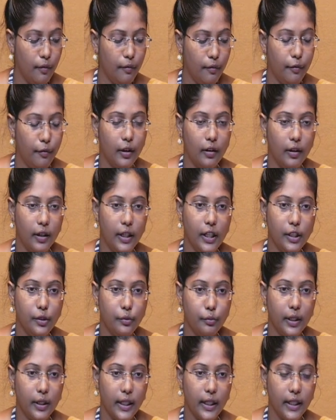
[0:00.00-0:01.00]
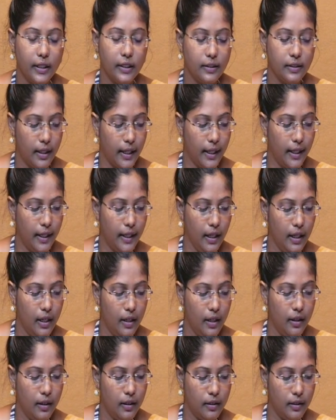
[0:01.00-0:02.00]
for each vertex I,
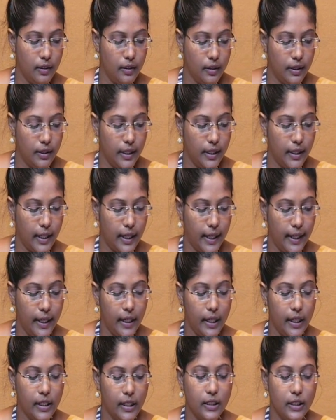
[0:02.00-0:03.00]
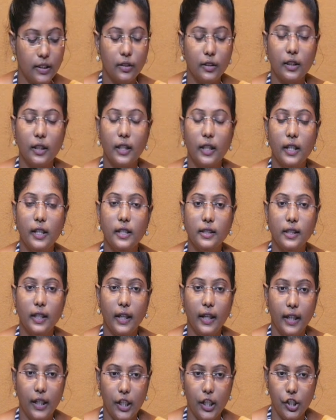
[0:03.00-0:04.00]
the array S is
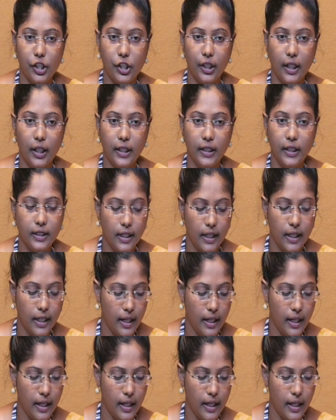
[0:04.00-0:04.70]
initialized,